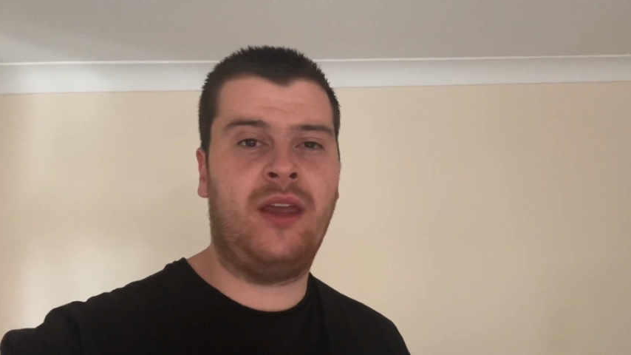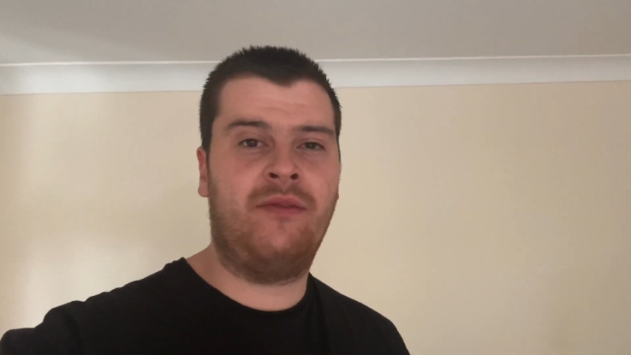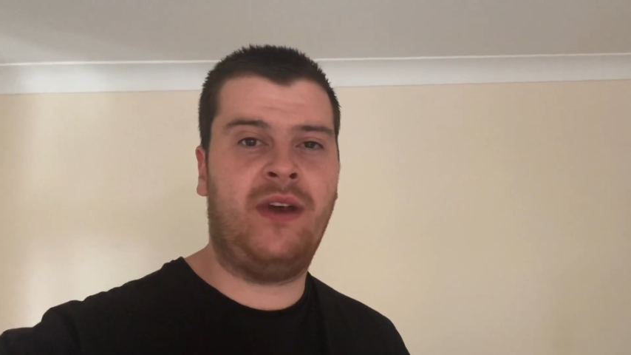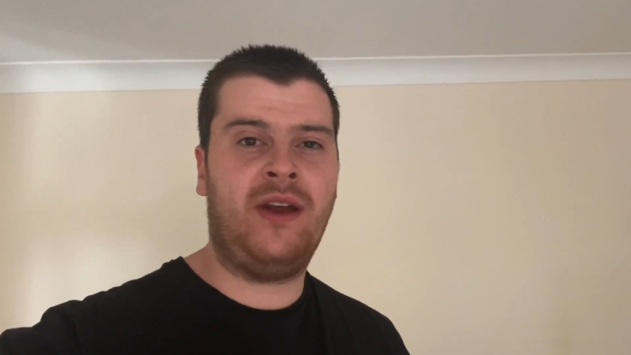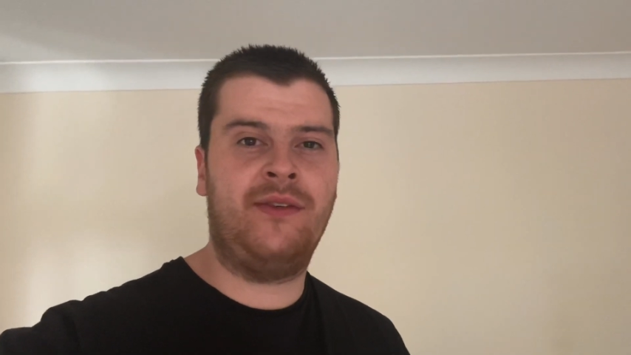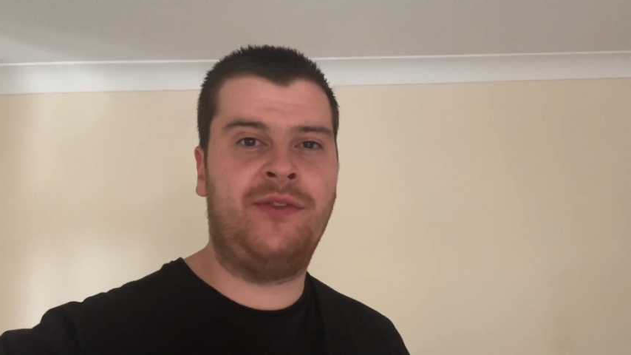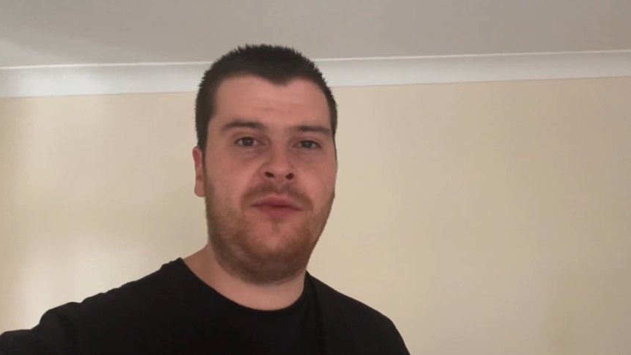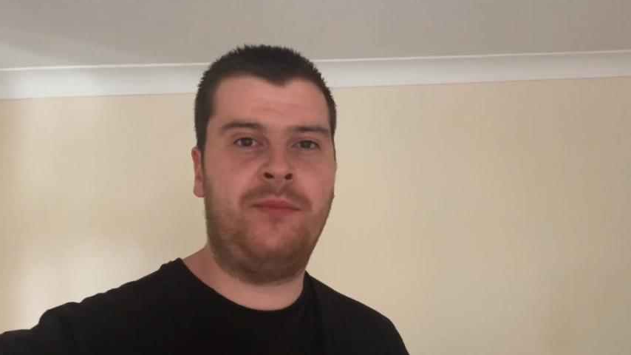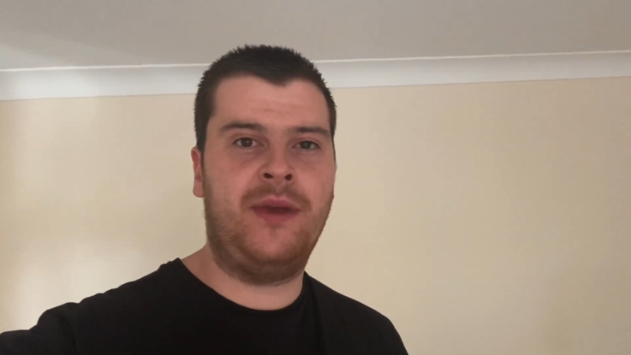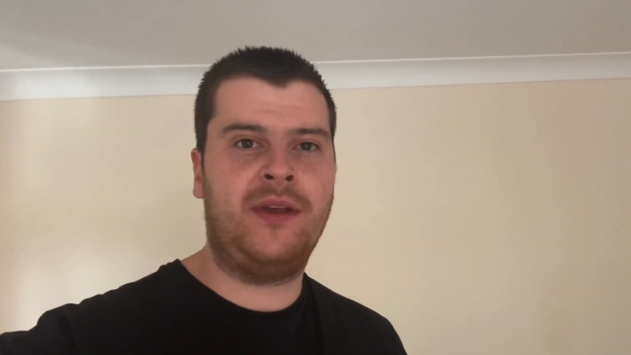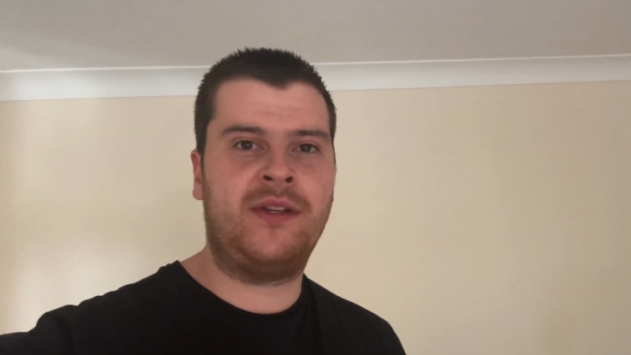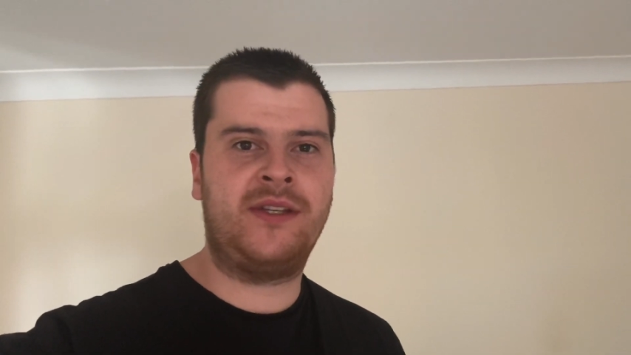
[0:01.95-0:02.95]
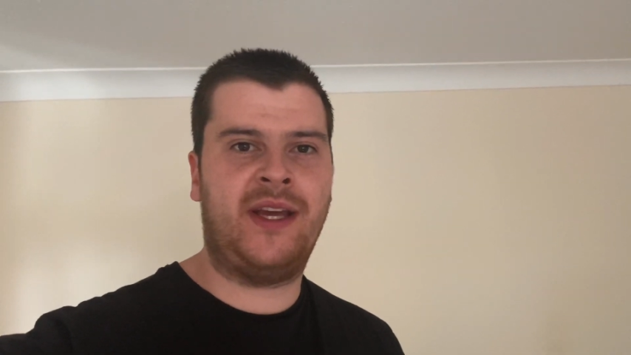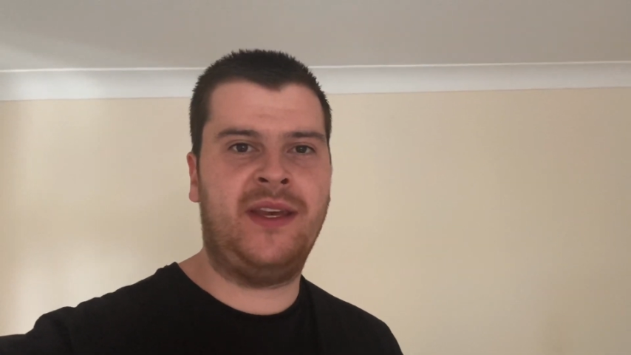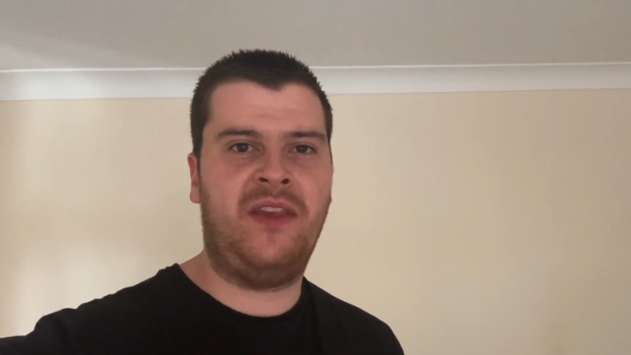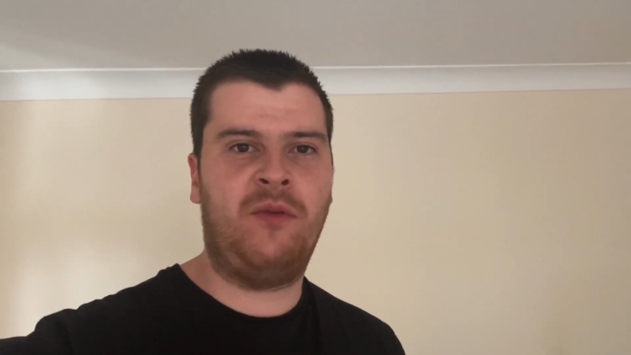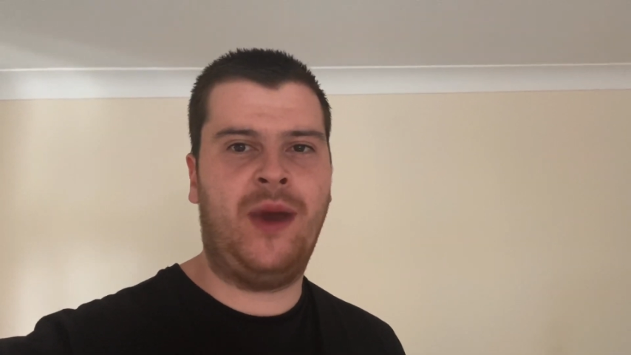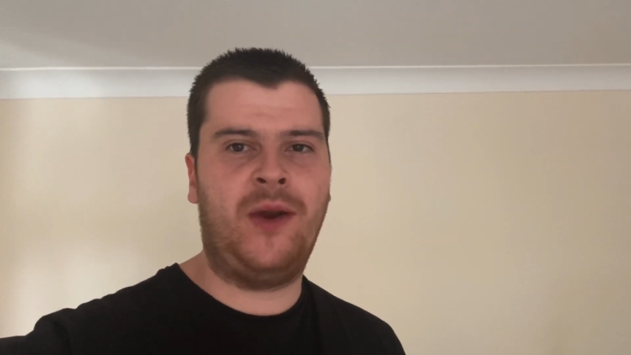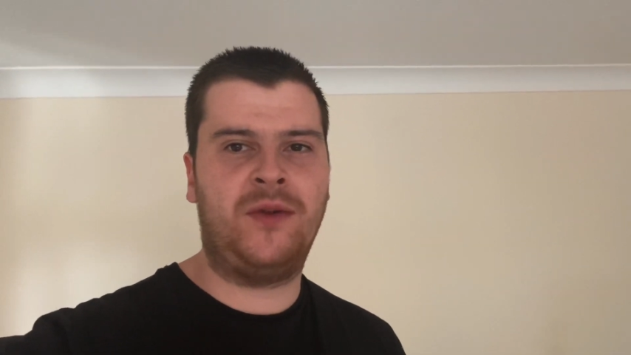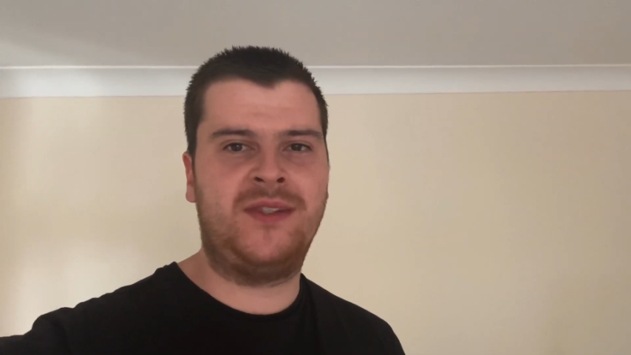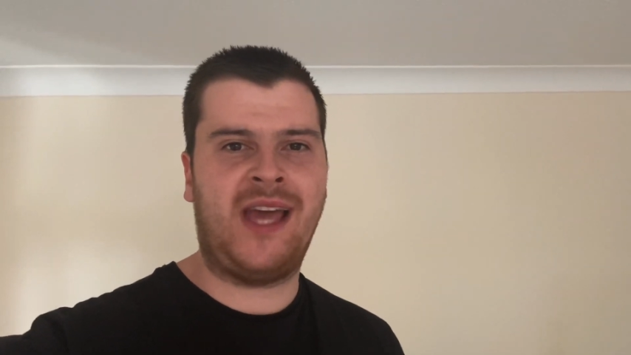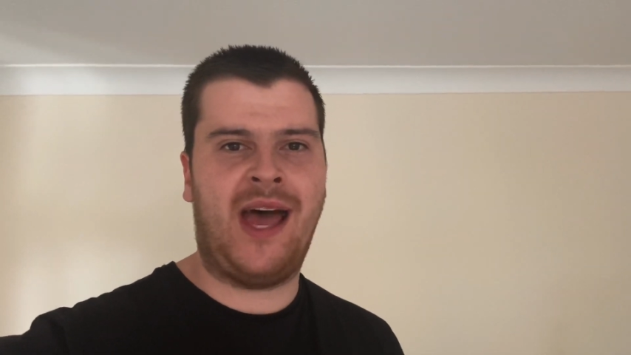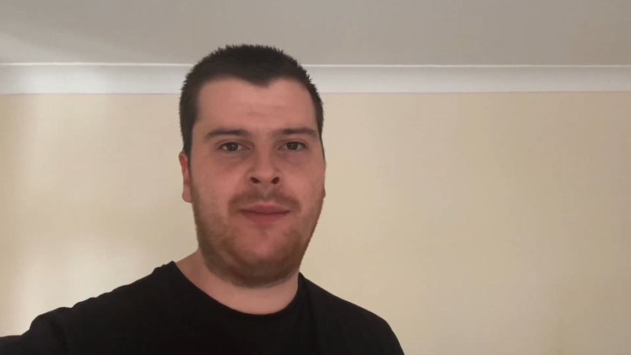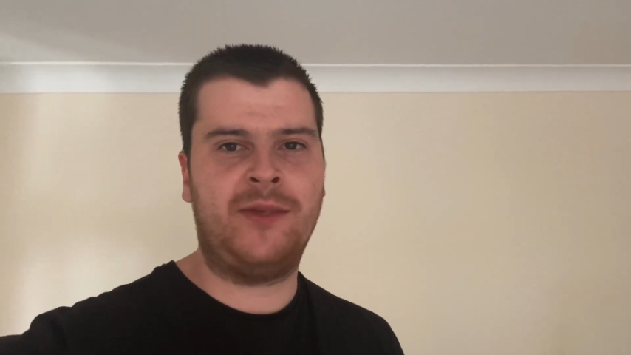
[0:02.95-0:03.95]
you've had a few beers and you went
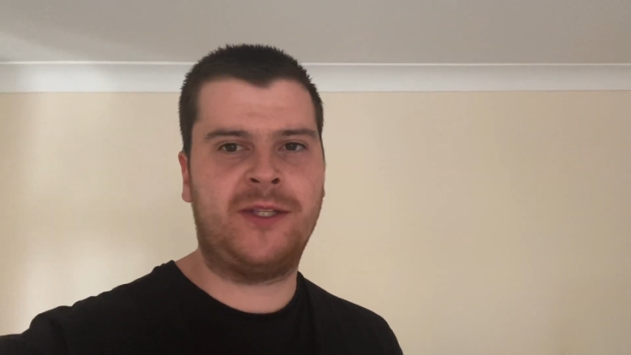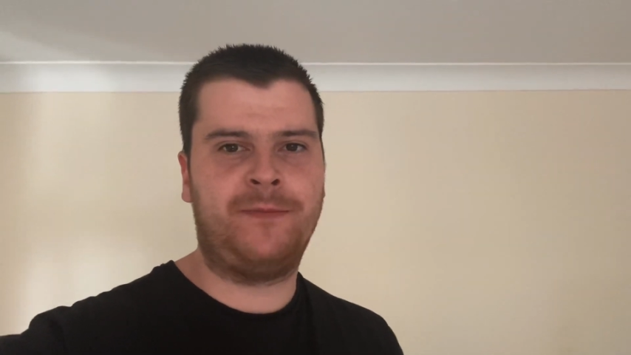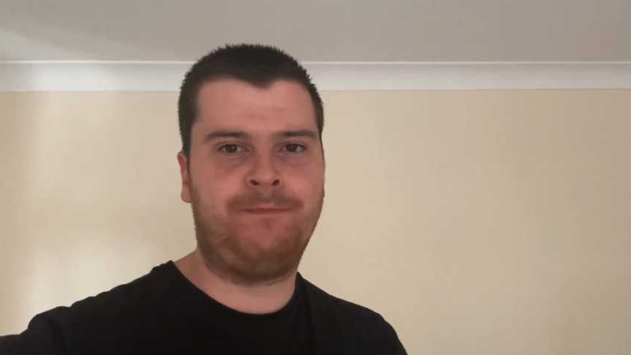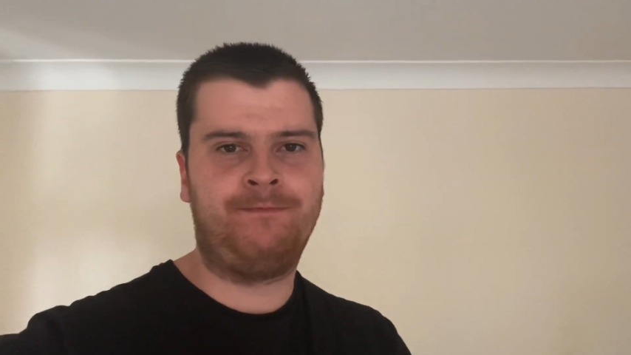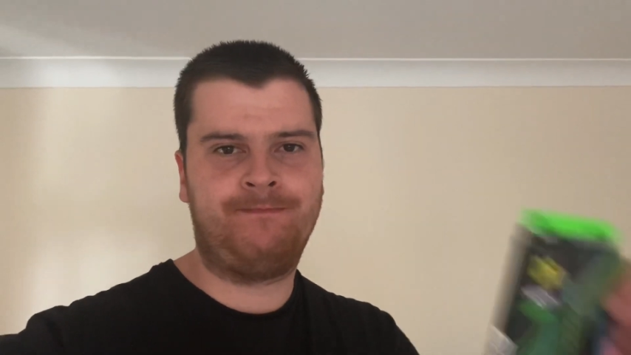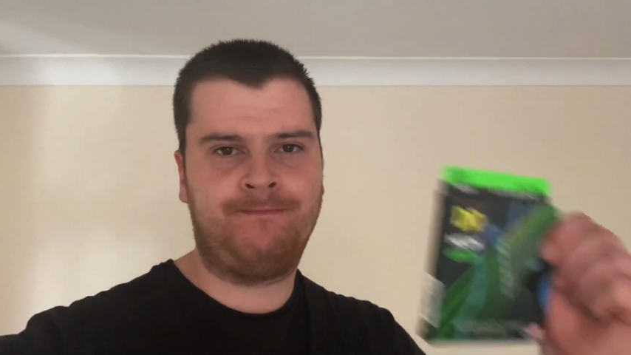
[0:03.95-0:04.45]
onto Amazon?